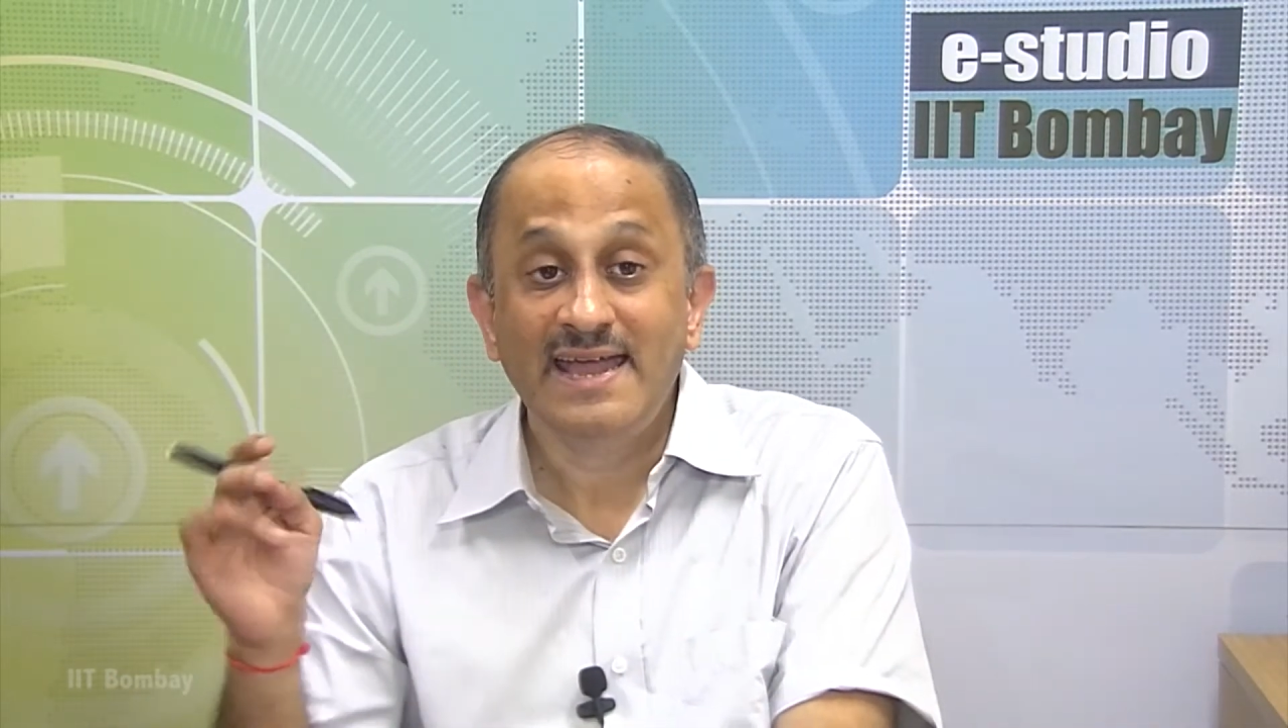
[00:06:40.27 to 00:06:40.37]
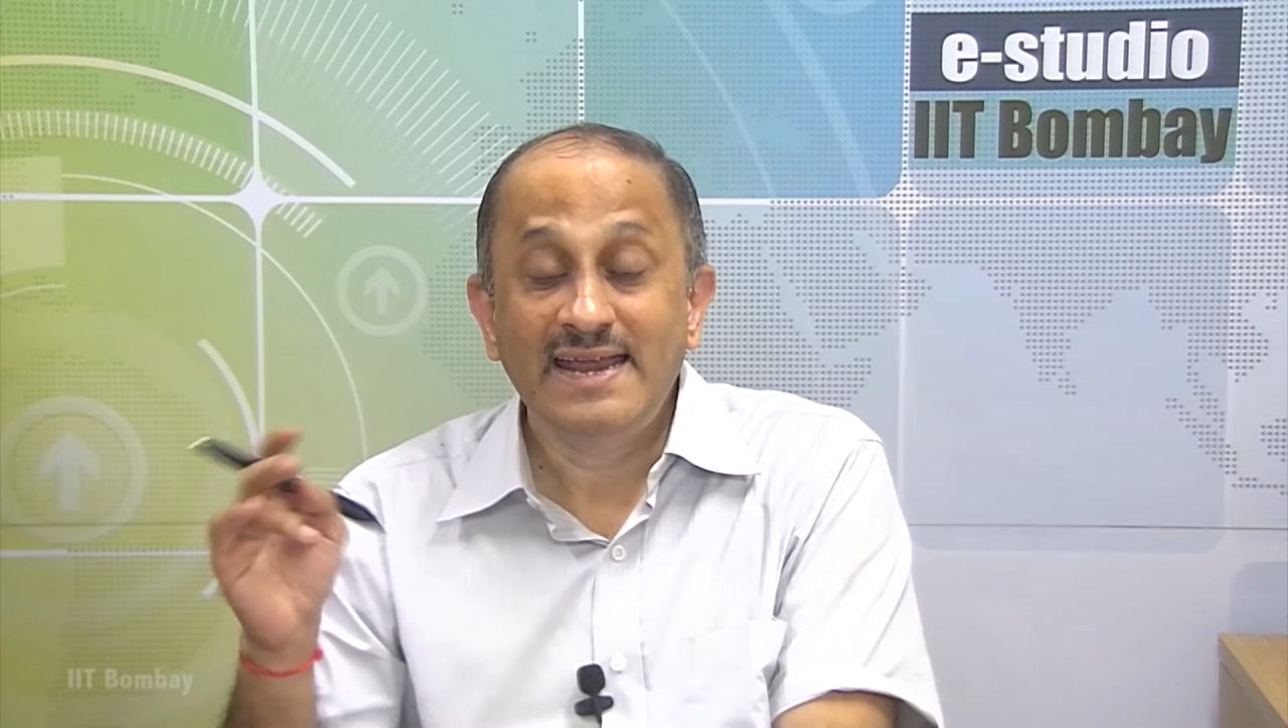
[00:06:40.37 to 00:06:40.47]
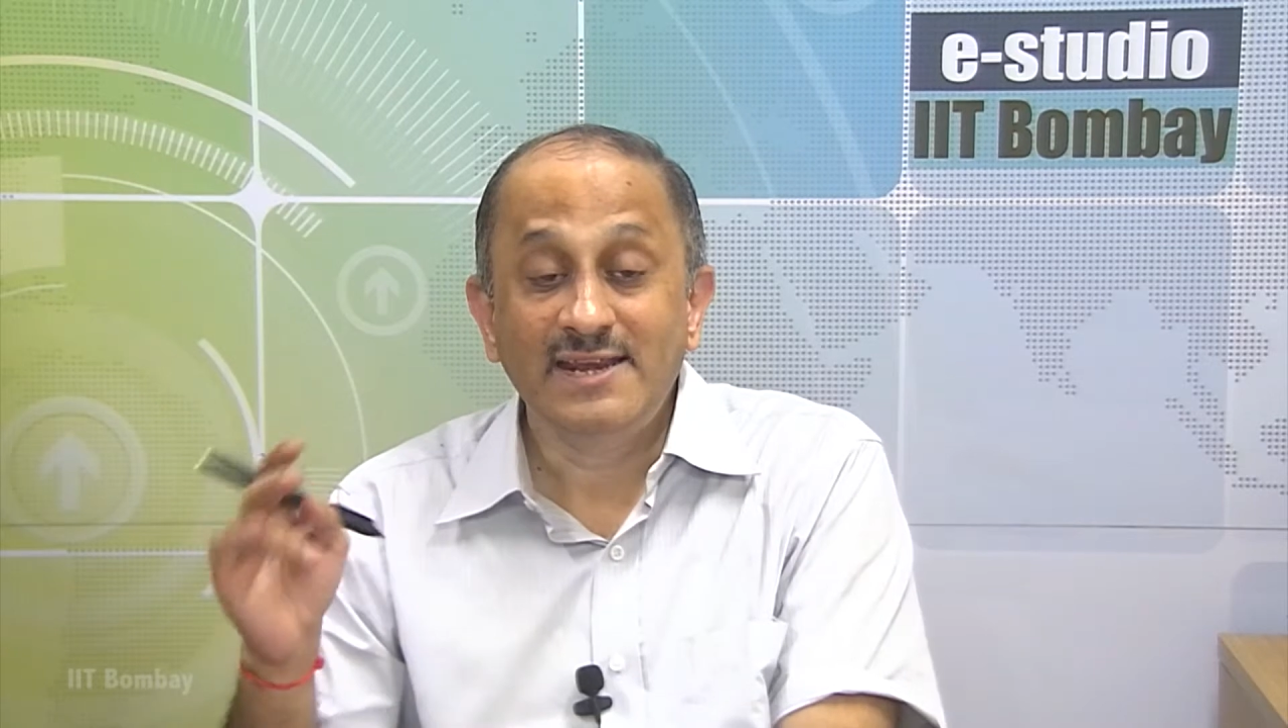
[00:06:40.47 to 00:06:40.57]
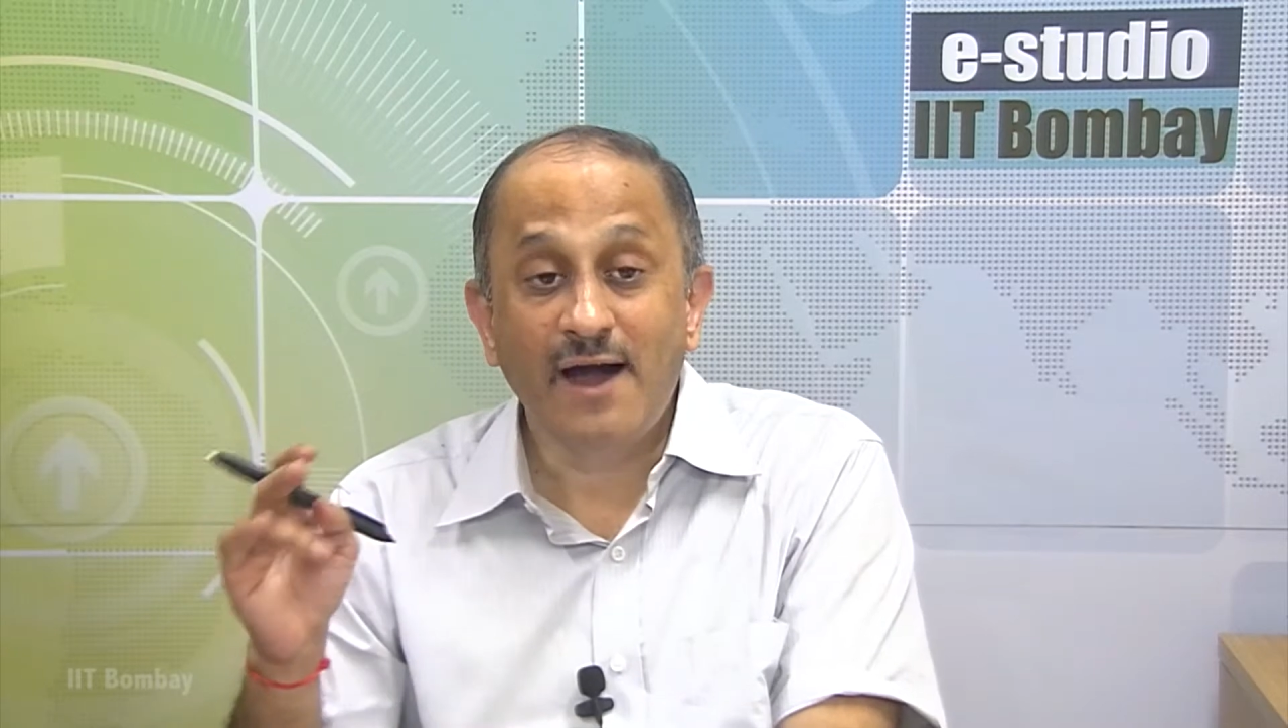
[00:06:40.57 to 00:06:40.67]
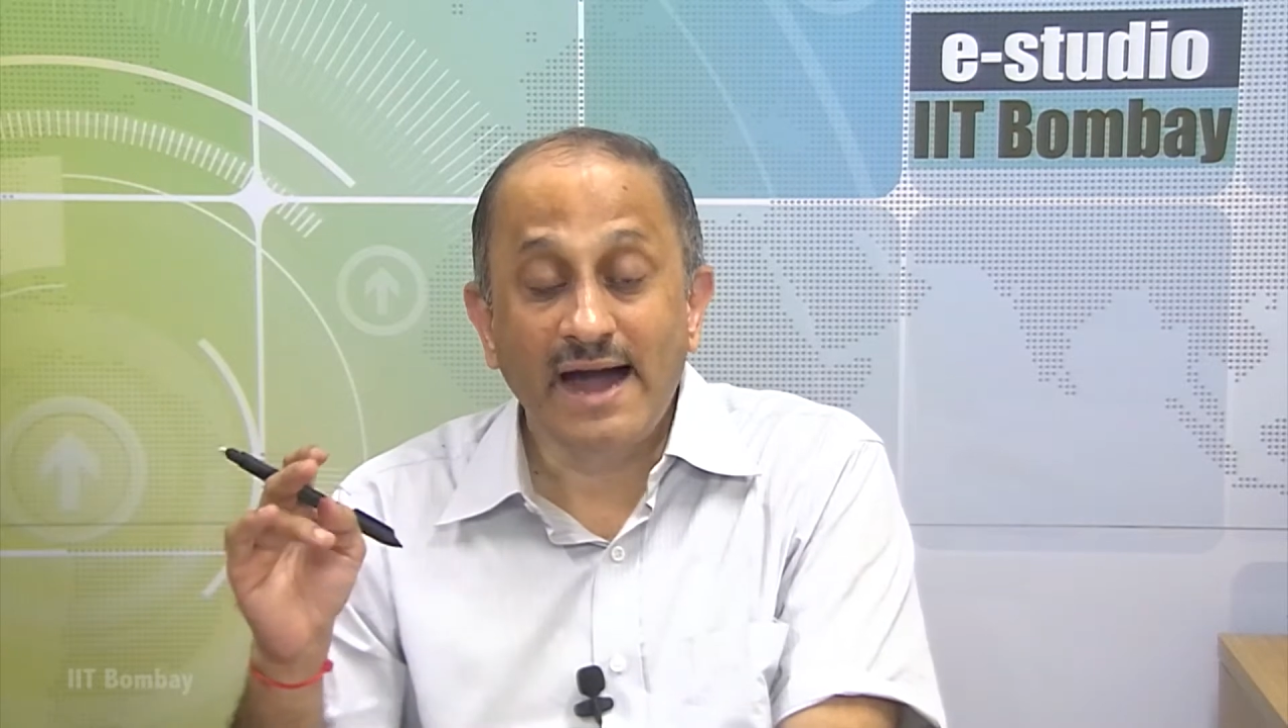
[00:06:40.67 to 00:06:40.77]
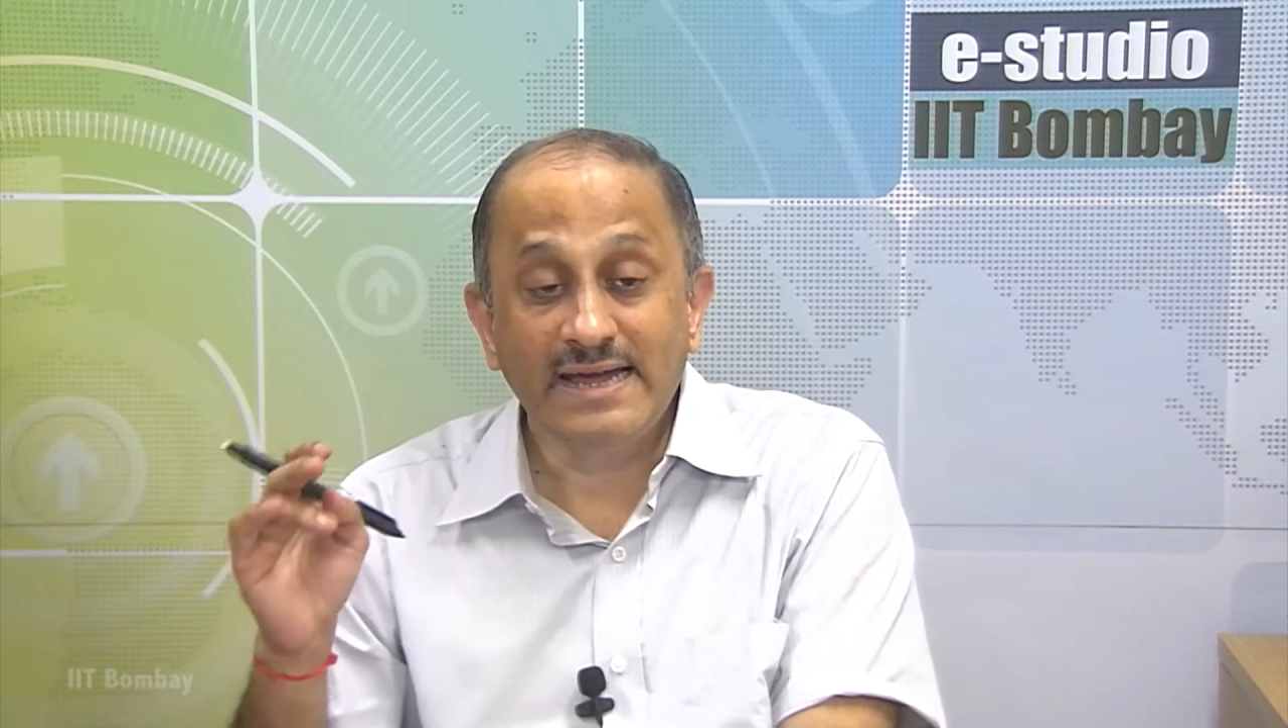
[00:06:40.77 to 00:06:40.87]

Now, I